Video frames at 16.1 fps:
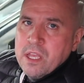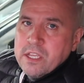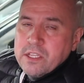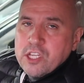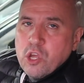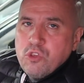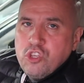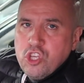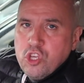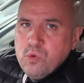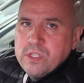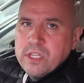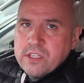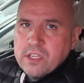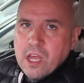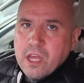So use
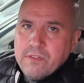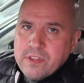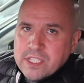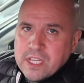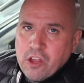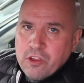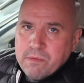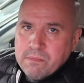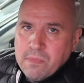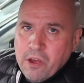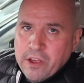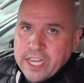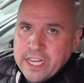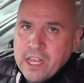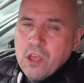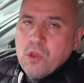a service like
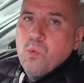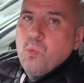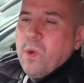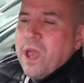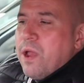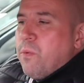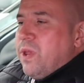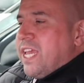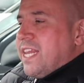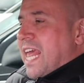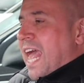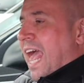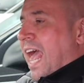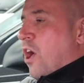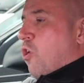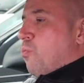mine where we can
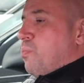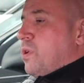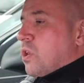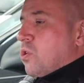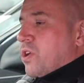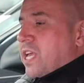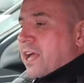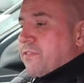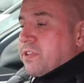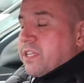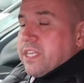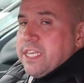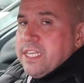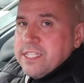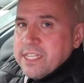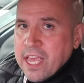help you look after
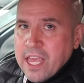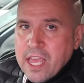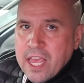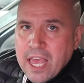these